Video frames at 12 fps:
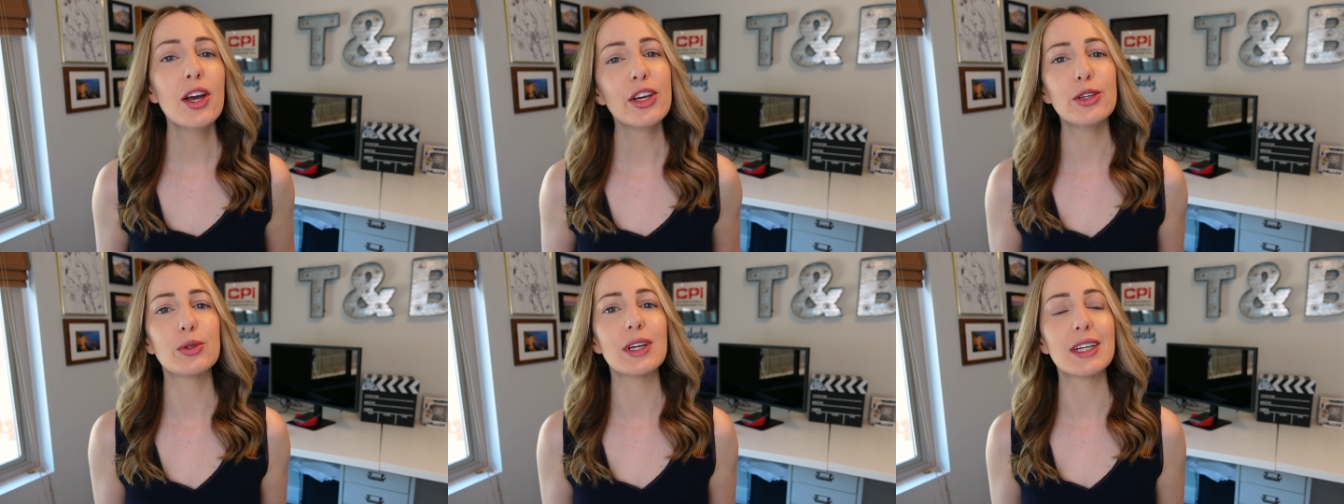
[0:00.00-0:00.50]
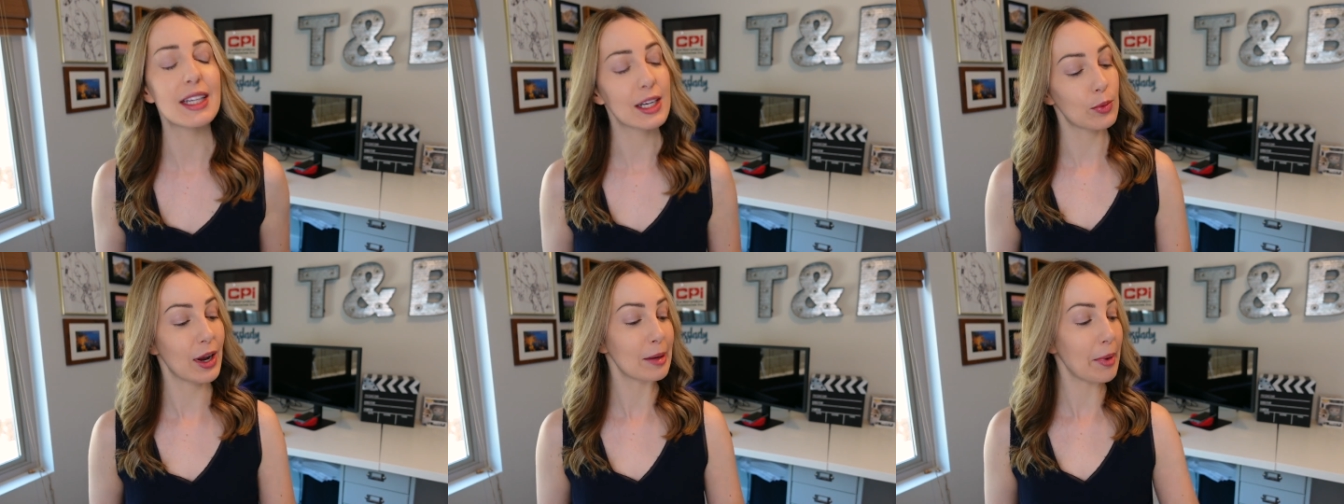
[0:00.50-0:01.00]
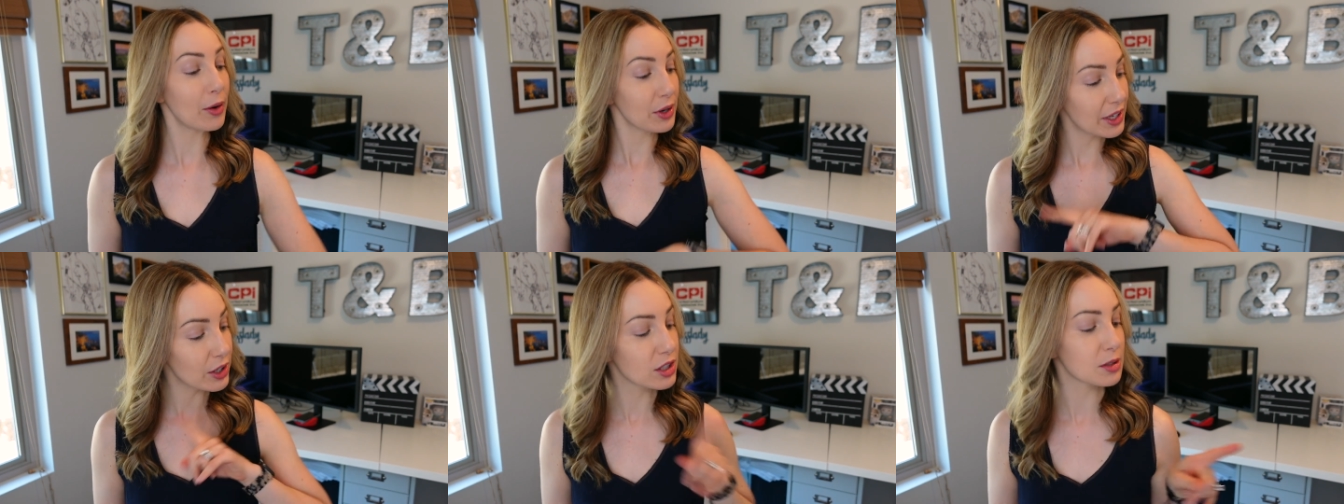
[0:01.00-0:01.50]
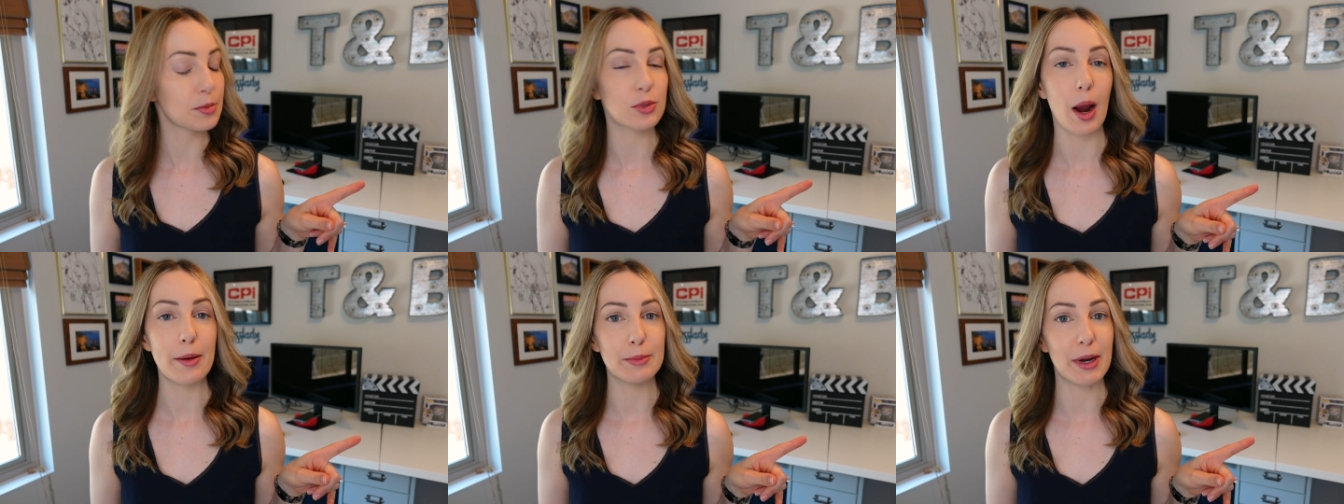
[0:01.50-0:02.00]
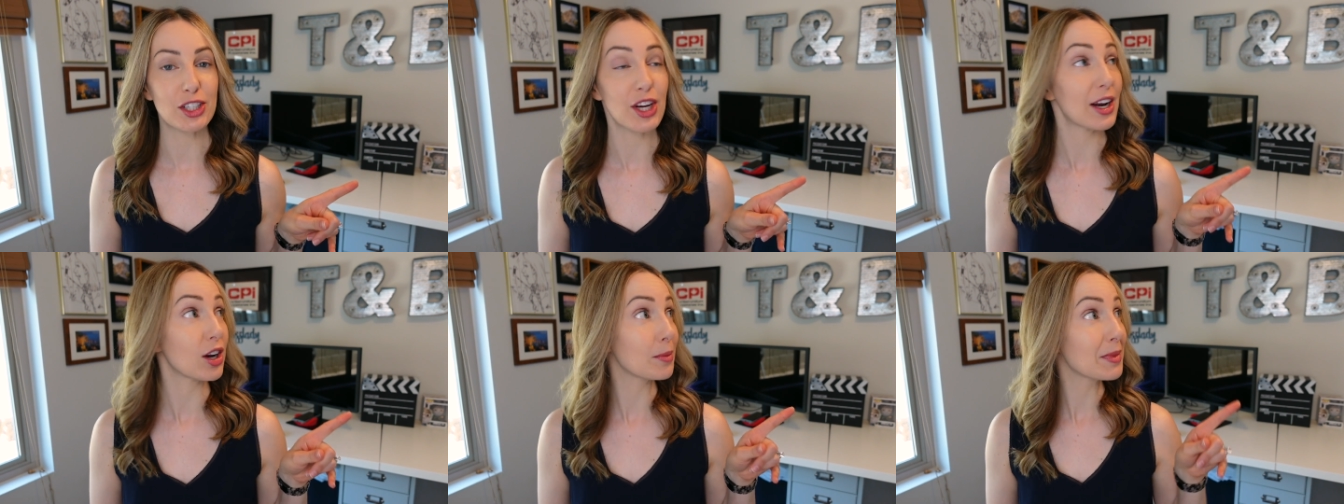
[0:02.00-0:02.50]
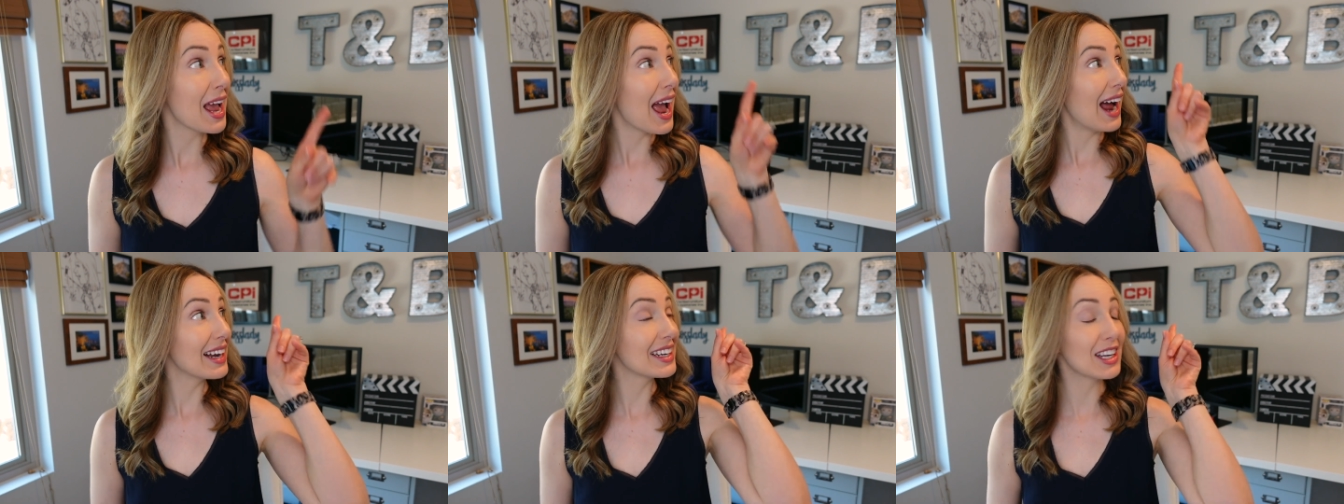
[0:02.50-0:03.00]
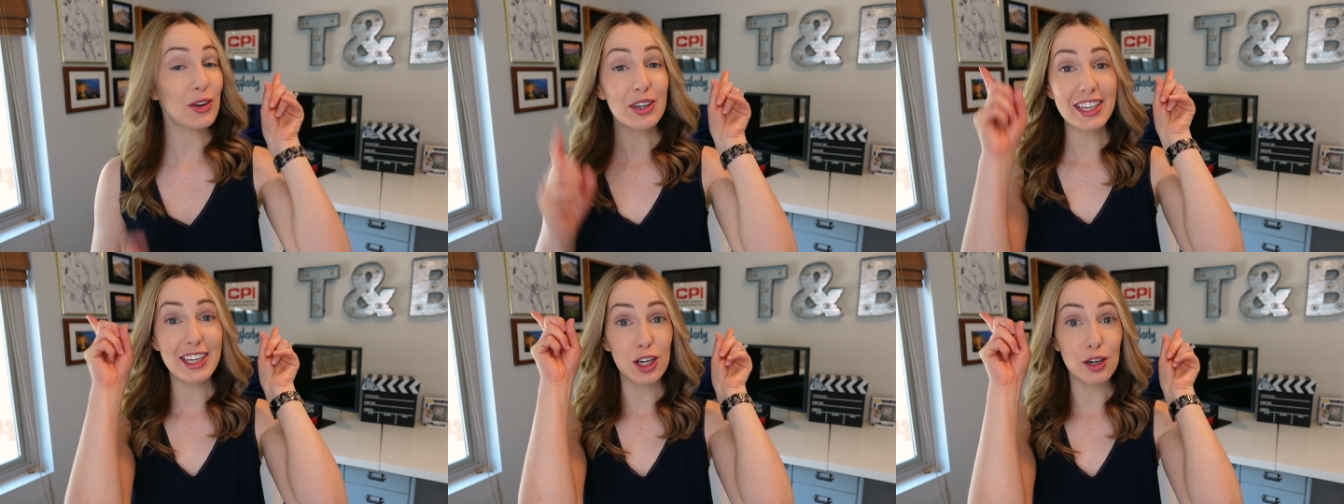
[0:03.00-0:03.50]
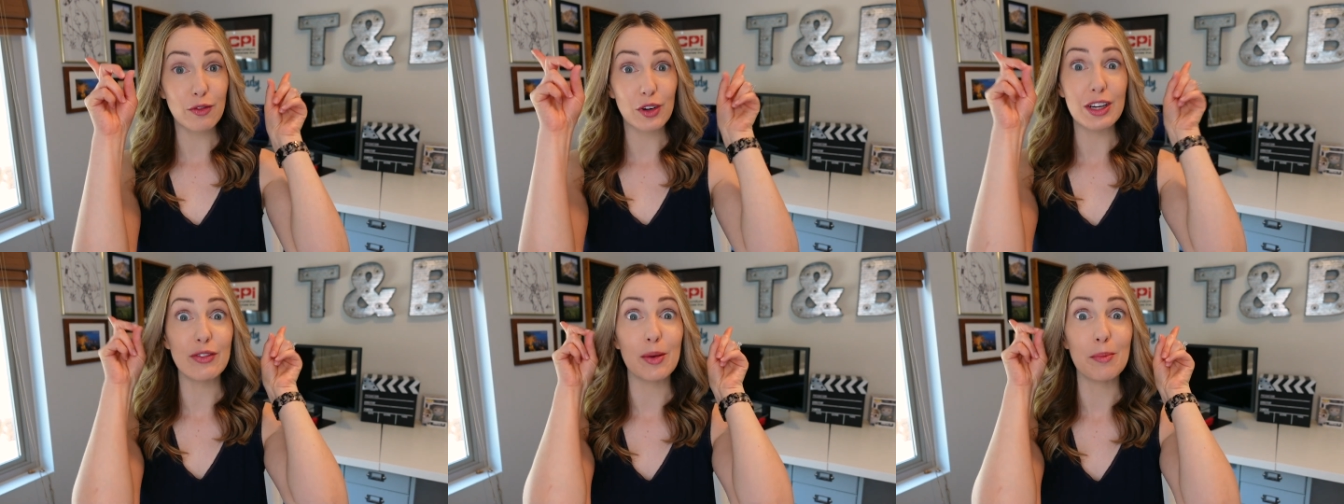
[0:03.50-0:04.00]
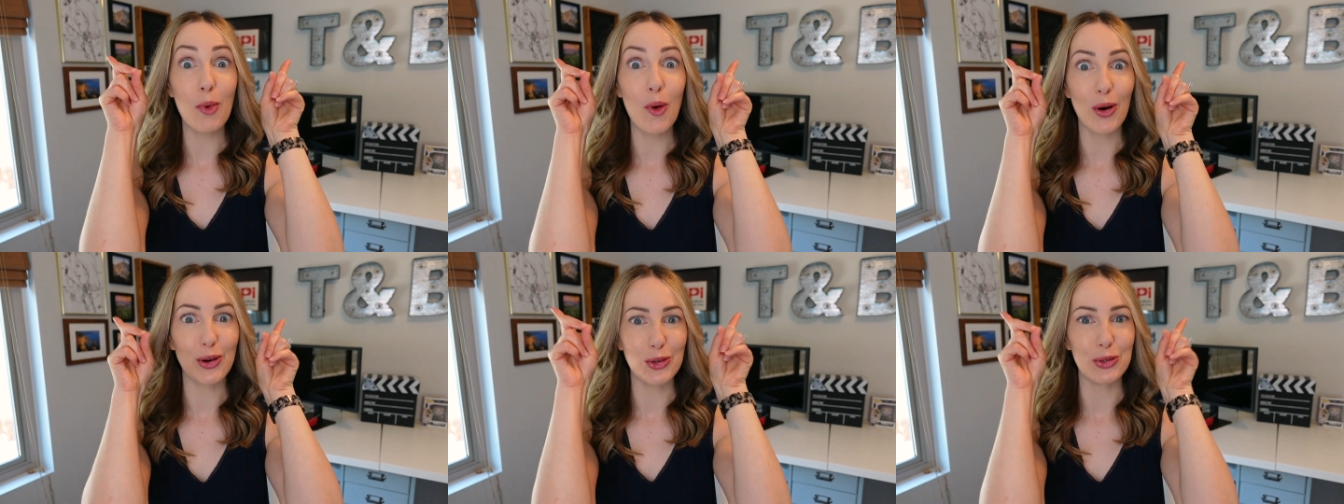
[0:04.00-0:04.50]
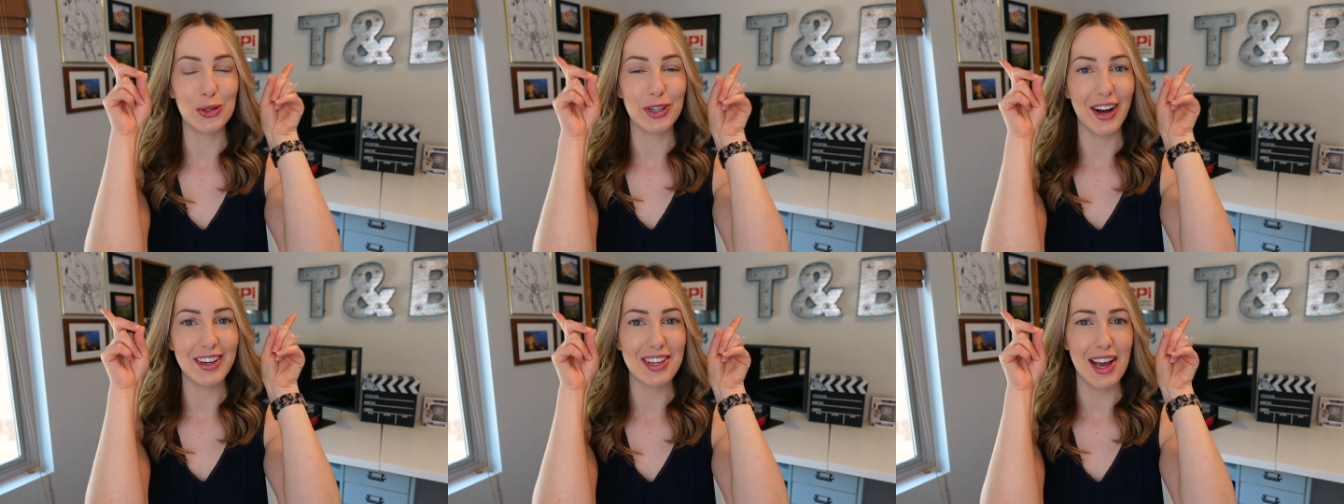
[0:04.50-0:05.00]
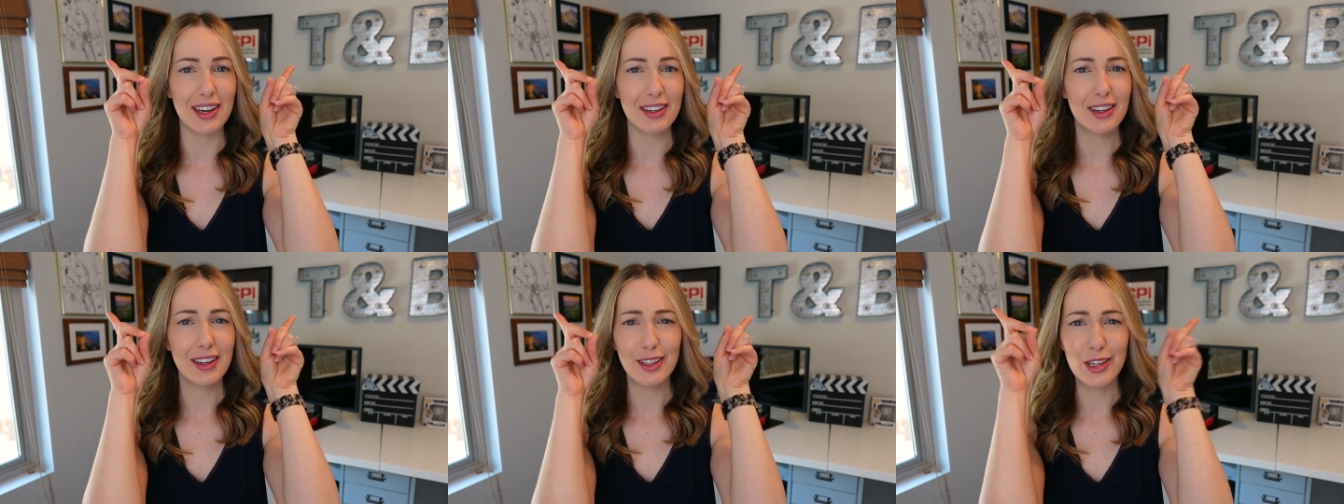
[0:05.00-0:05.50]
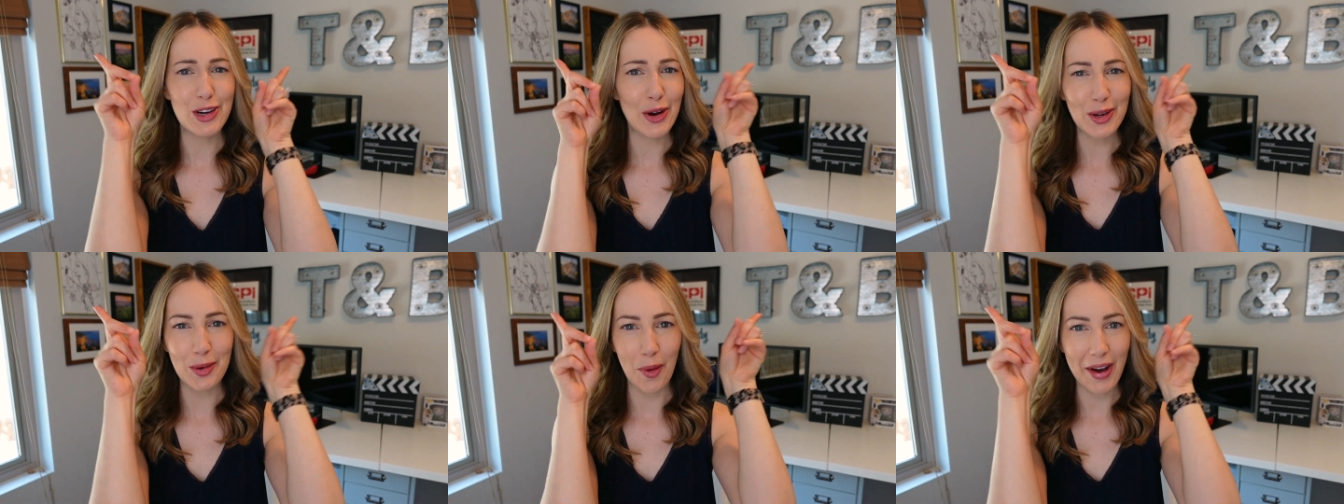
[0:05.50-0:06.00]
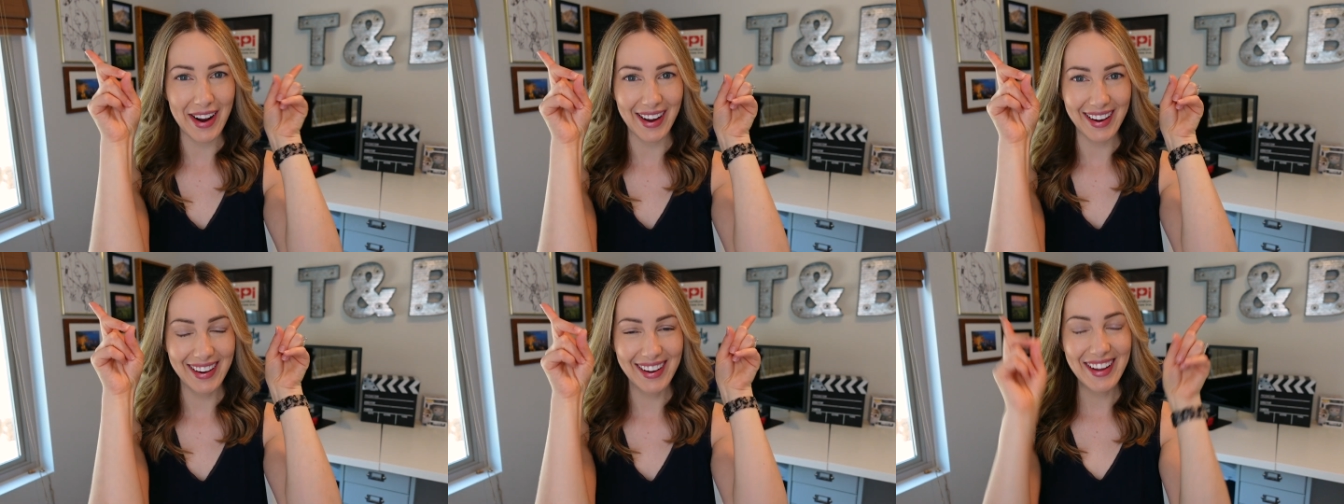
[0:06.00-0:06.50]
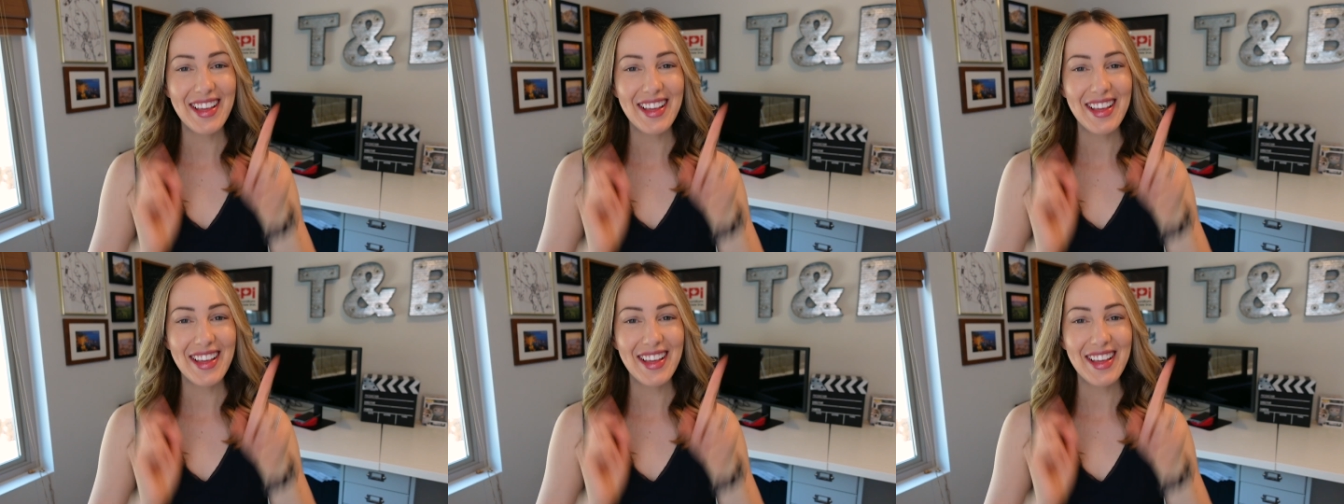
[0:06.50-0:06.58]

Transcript: You can click right about here to subscribe to my channel and here for even more Google content. You know you wanna.